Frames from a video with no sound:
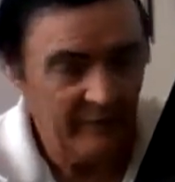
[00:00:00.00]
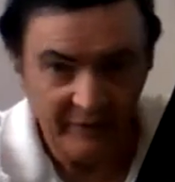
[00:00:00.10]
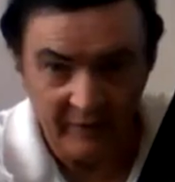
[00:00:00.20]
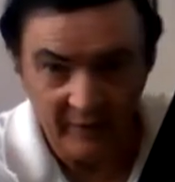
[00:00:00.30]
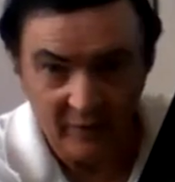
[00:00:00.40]

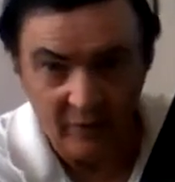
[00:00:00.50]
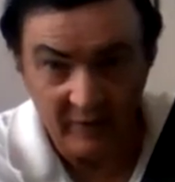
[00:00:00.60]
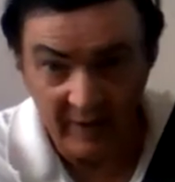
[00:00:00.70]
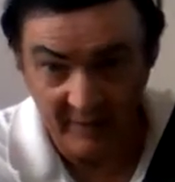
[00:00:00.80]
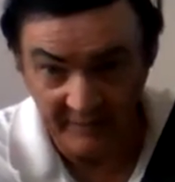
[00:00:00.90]
the whole
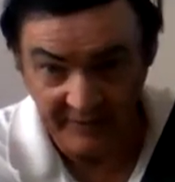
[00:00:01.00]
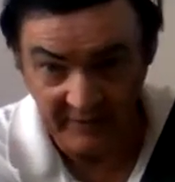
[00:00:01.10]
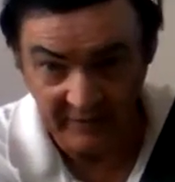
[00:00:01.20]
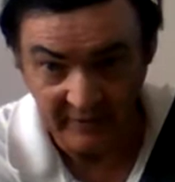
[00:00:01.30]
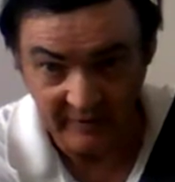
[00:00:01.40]

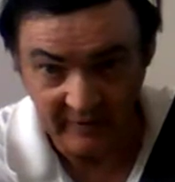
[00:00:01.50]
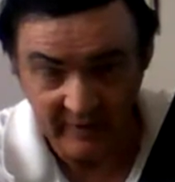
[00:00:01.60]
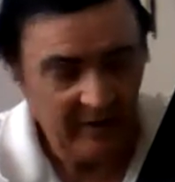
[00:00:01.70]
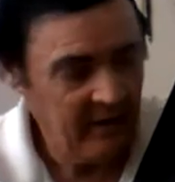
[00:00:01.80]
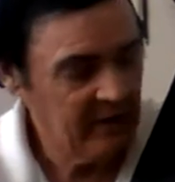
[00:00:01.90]
composition.
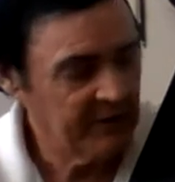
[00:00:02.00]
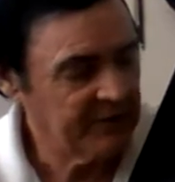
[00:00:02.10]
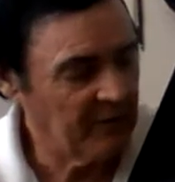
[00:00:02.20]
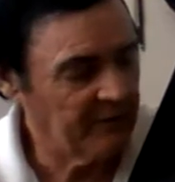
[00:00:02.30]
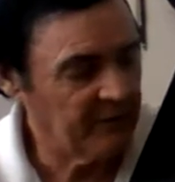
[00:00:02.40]

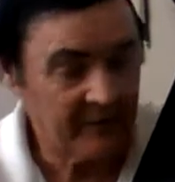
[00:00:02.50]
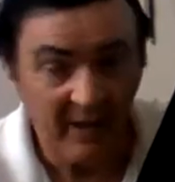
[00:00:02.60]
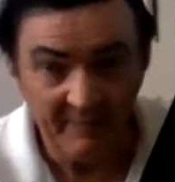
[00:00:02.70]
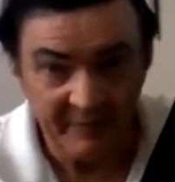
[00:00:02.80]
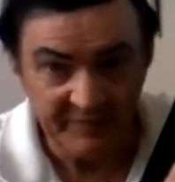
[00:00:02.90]
So, for
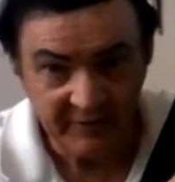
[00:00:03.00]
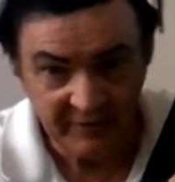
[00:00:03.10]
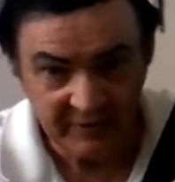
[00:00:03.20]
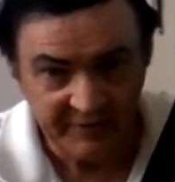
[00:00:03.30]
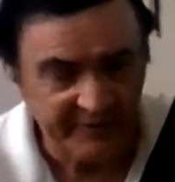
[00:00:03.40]

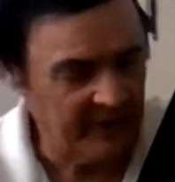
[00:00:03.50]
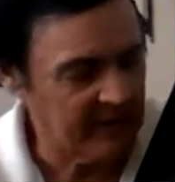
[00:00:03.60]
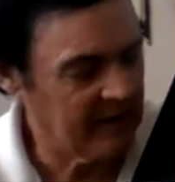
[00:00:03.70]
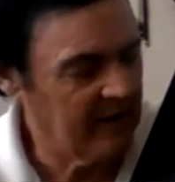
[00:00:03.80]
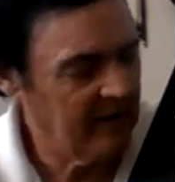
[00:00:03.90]
composition's sake,
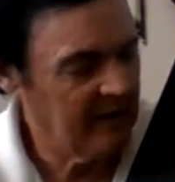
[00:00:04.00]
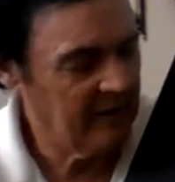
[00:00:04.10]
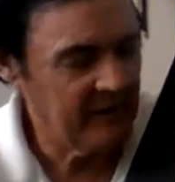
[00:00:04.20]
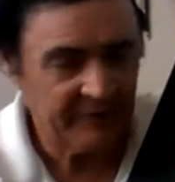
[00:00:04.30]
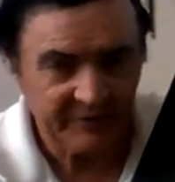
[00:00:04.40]

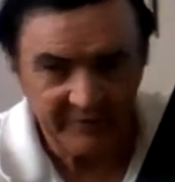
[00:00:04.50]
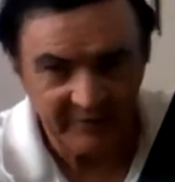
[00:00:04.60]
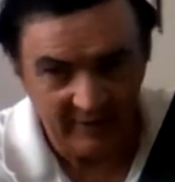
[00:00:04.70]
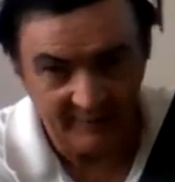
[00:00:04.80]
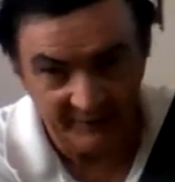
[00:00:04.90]
this
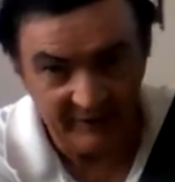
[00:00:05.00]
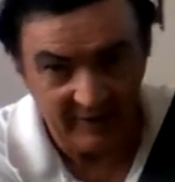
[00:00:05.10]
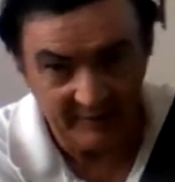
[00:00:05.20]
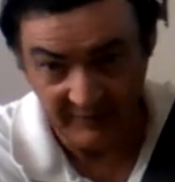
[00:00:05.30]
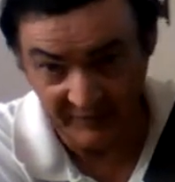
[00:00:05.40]
double
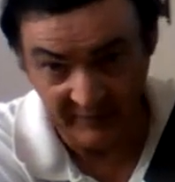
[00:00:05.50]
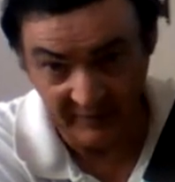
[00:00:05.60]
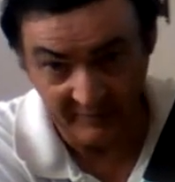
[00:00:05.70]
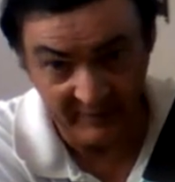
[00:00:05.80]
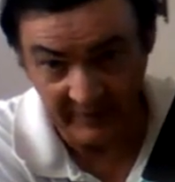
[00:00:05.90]
stop is
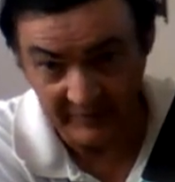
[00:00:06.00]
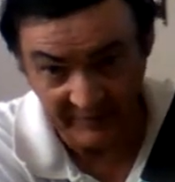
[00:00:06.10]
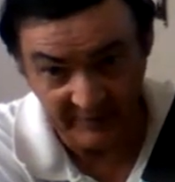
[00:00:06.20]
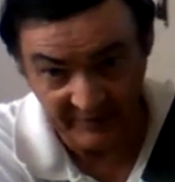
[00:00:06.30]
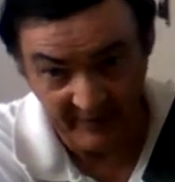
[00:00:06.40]
here, but it
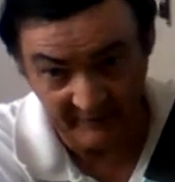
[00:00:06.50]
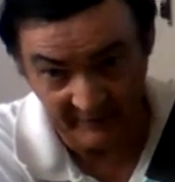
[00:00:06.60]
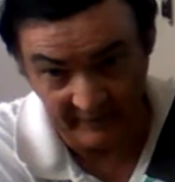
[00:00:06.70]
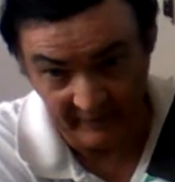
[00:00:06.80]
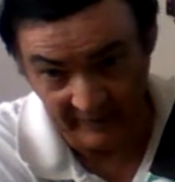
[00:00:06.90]
doesn't sound
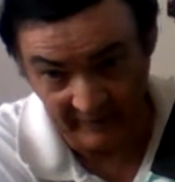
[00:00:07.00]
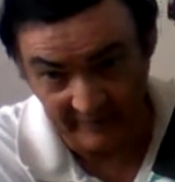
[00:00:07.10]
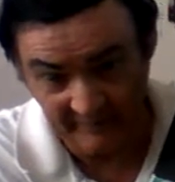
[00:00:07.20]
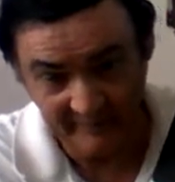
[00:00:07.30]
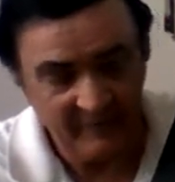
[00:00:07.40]
very good.
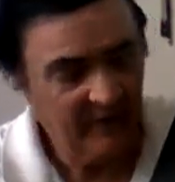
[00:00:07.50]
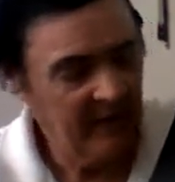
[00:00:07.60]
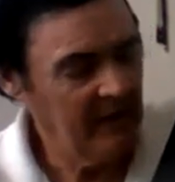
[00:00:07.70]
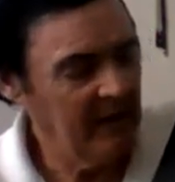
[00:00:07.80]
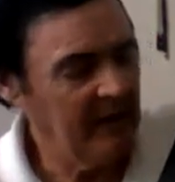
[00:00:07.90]

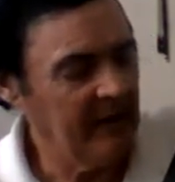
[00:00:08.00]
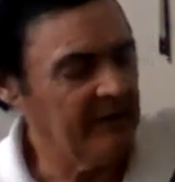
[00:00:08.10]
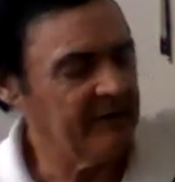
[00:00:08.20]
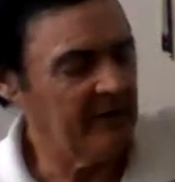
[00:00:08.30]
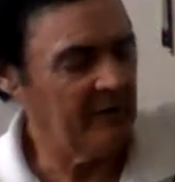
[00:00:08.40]
And
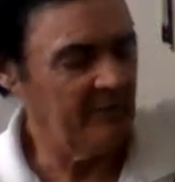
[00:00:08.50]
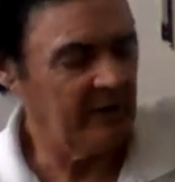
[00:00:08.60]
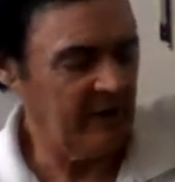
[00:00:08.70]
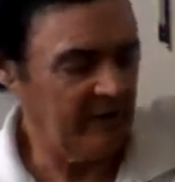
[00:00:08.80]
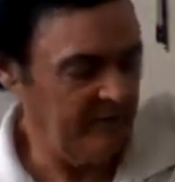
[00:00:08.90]
so I'm going to